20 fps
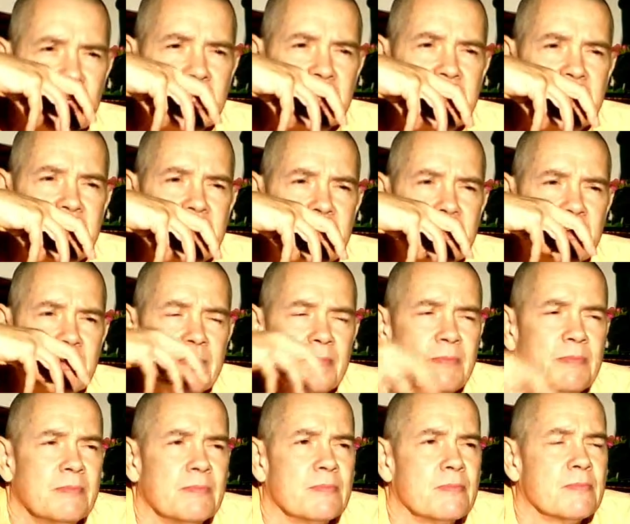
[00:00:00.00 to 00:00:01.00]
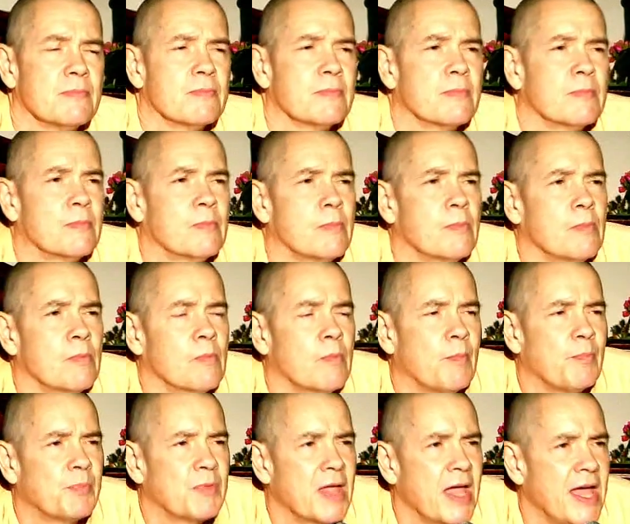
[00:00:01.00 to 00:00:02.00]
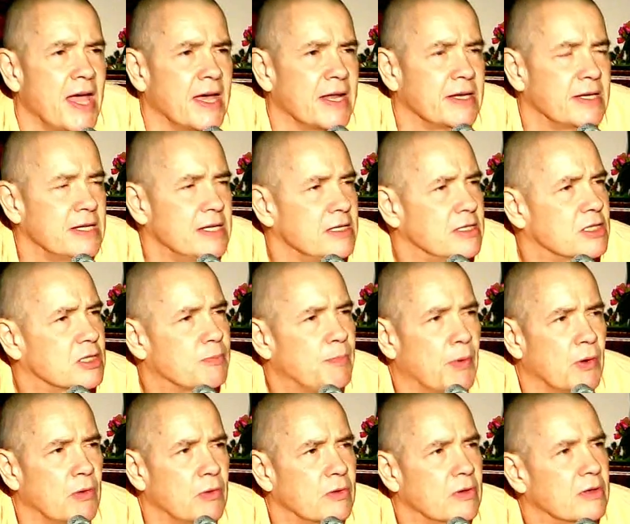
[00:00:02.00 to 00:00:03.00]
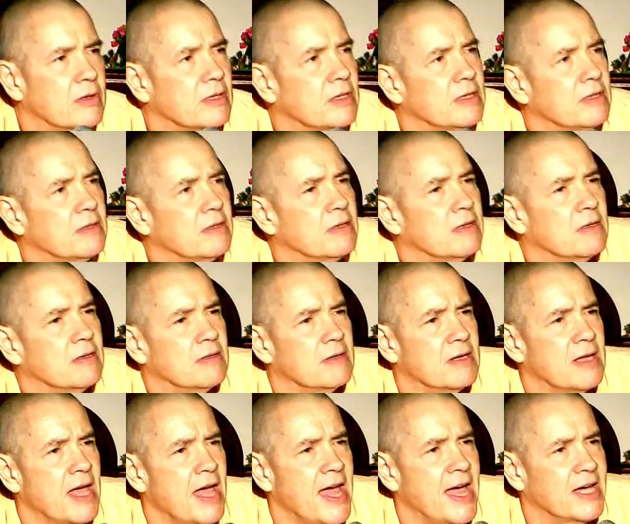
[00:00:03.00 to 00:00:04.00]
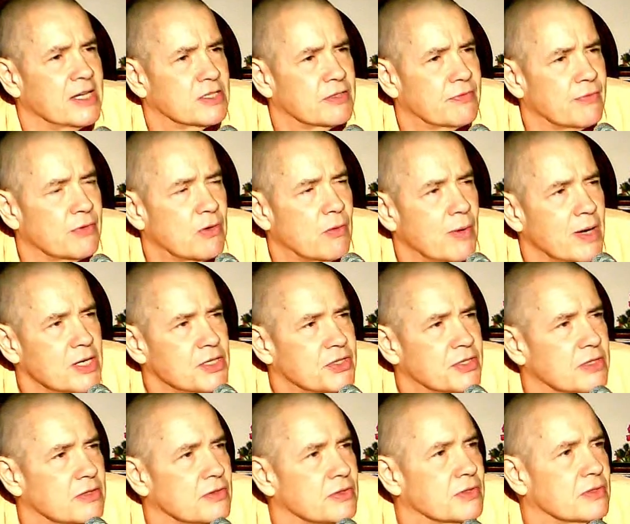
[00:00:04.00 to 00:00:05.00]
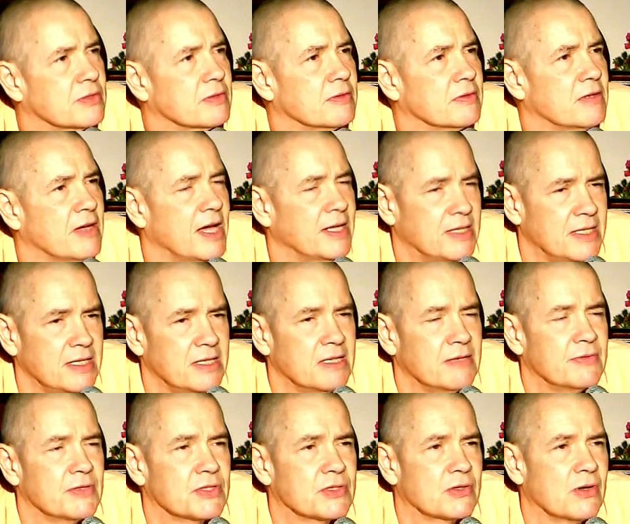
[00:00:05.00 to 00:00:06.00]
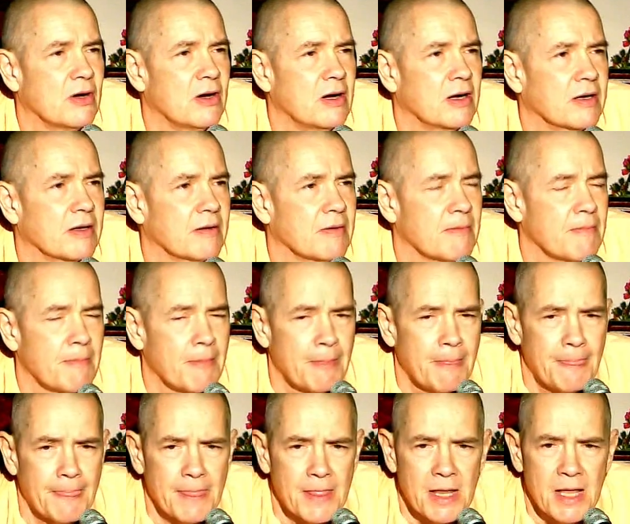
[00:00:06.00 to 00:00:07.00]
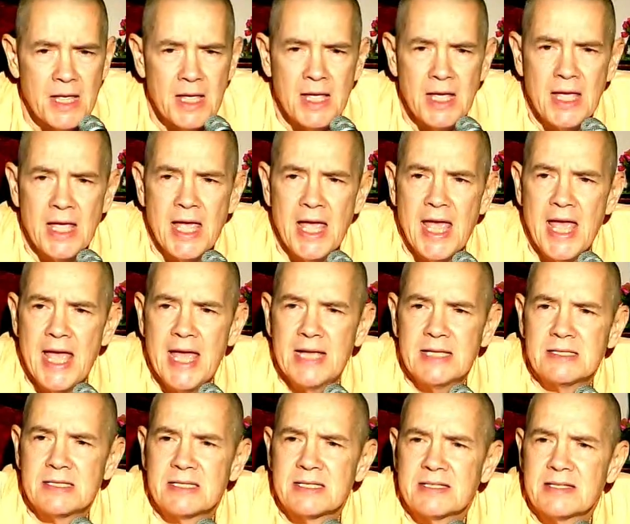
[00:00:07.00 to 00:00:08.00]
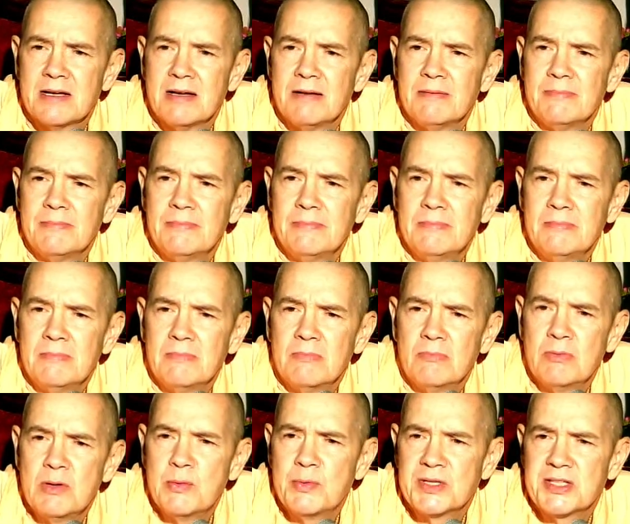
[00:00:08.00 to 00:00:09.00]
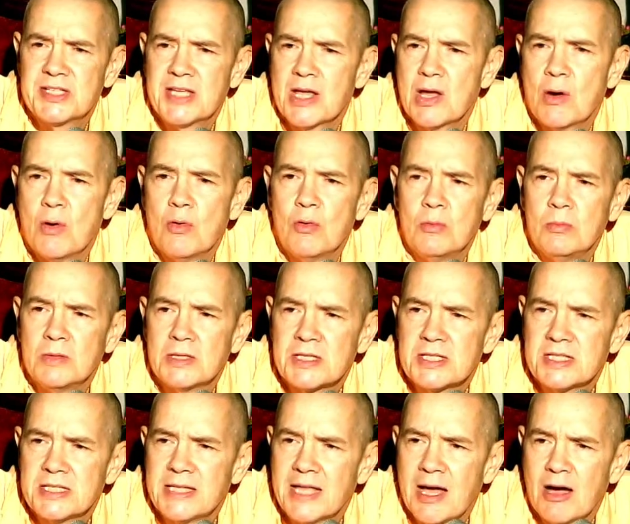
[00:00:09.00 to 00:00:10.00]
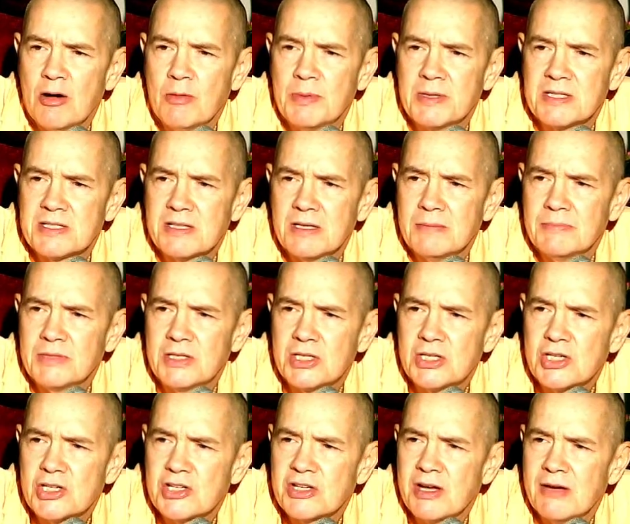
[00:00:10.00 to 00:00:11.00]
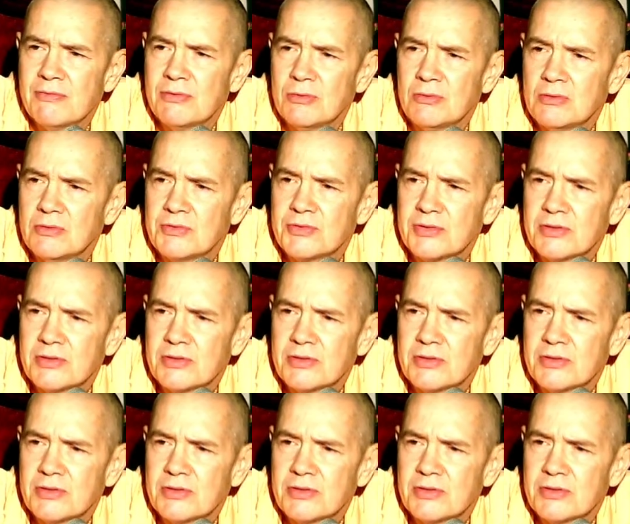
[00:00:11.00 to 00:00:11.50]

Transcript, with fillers: here. And he spoke and asked for questions at the end of his talk. And some we would say homeless now, but some disheveled,